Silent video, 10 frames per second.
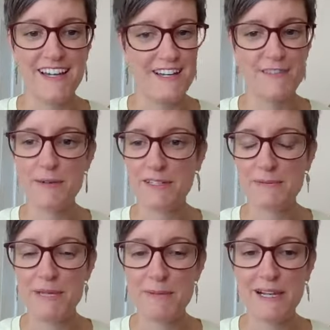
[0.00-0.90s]
And if you
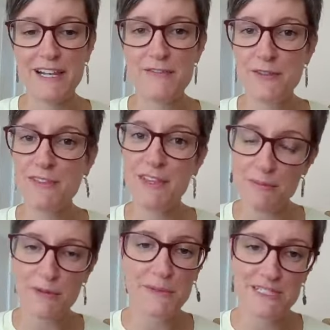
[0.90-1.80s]
ask people I live with, they'll
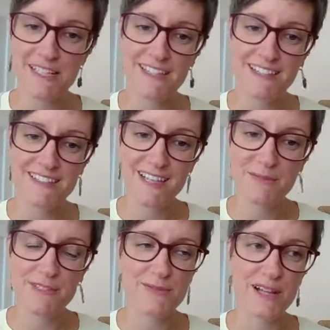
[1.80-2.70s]
probably tell you the
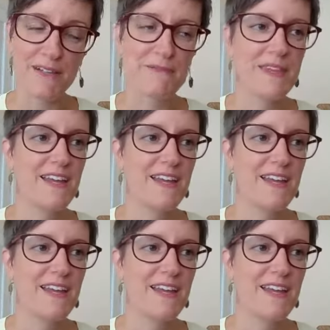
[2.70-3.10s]
same as well.